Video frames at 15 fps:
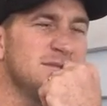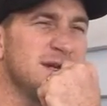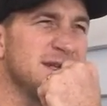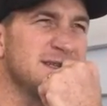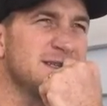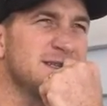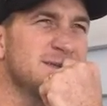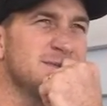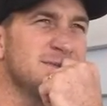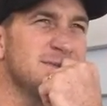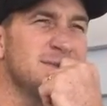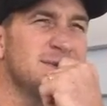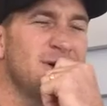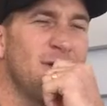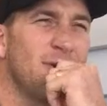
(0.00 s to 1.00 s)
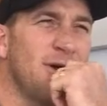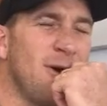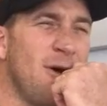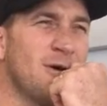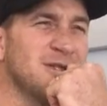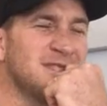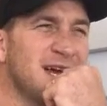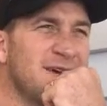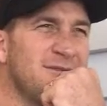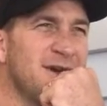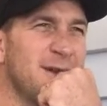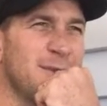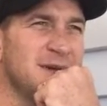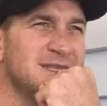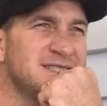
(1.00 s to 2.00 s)
but not when I was a young
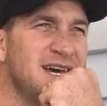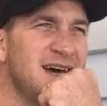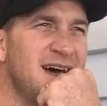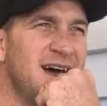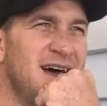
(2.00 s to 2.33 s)
fella, but